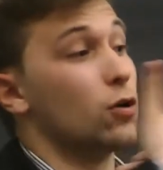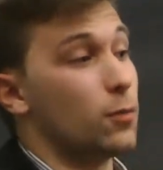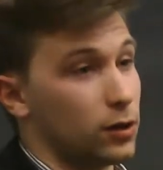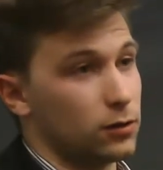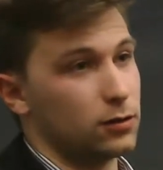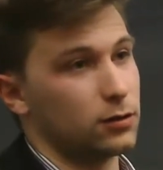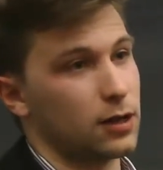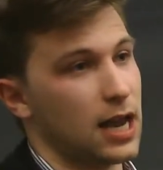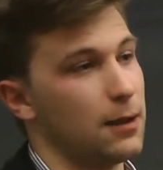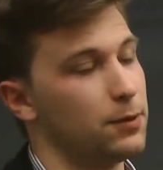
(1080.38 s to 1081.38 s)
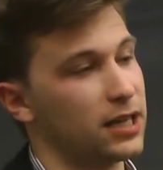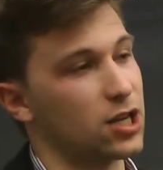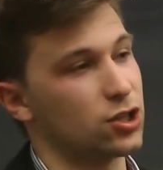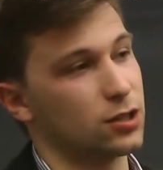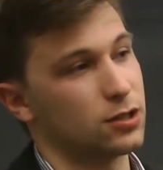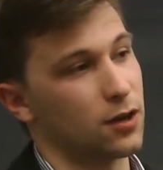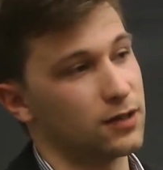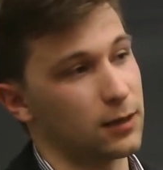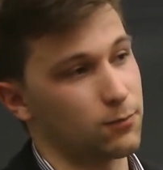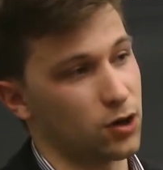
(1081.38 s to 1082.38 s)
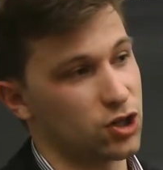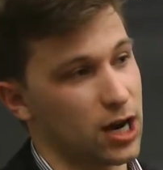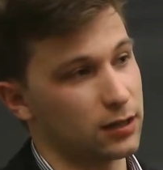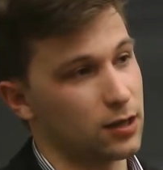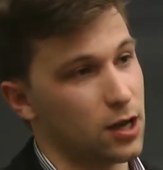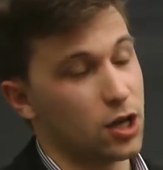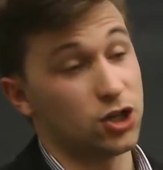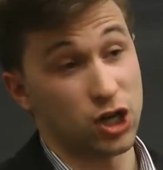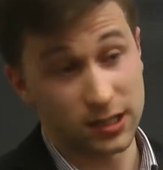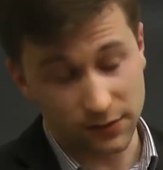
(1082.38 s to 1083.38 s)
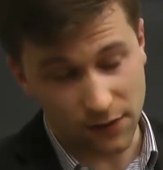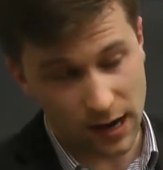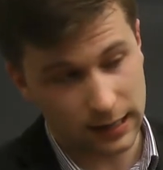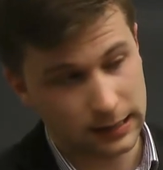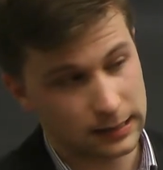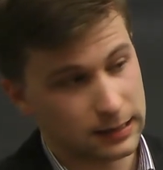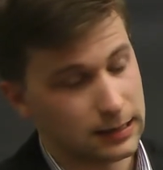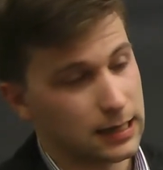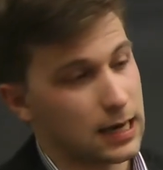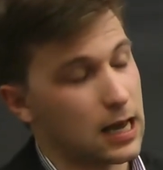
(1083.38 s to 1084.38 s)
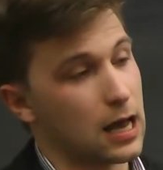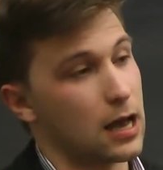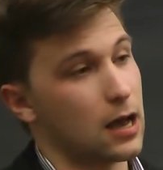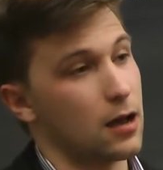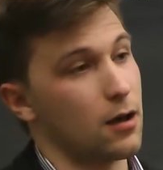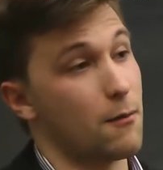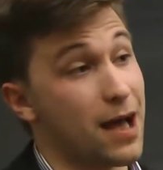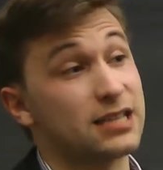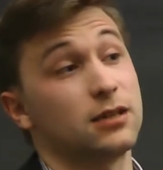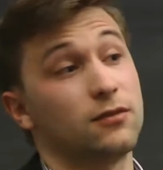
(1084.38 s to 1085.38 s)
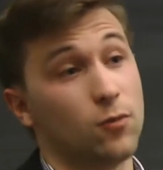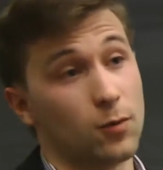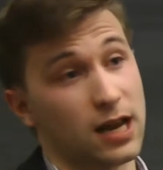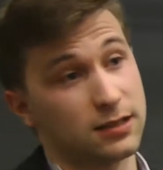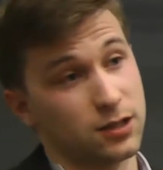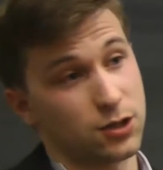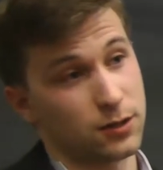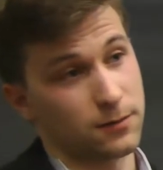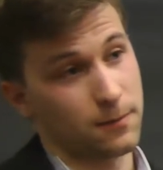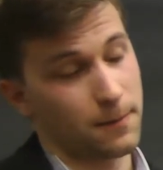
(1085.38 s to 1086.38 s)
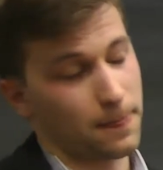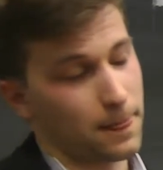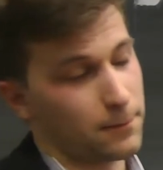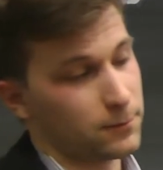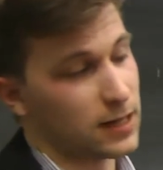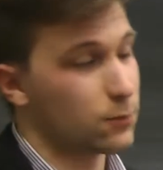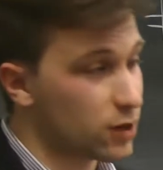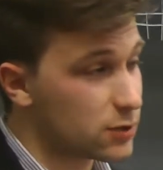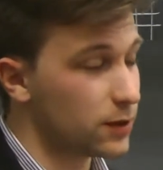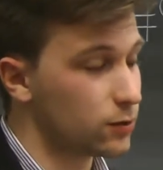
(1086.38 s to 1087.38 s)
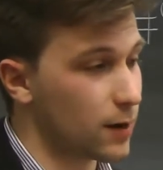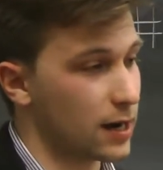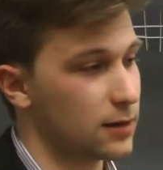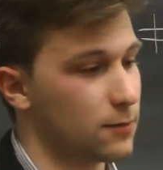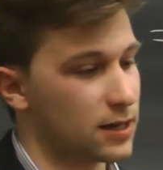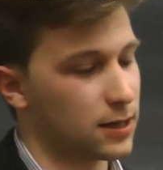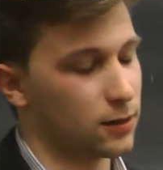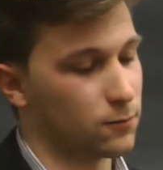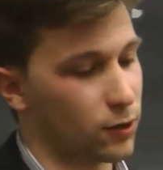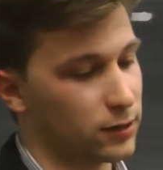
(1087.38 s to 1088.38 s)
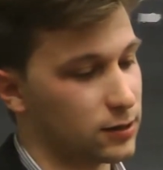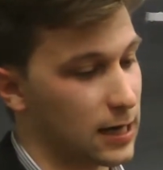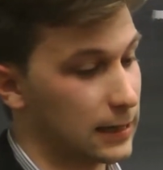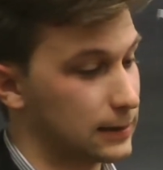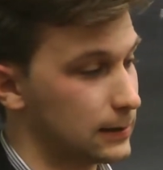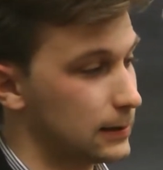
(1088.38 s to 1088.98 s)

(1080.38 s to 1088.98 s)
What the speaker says: global implications of that project justify a massive mobilization. That brings me to my second point tonight,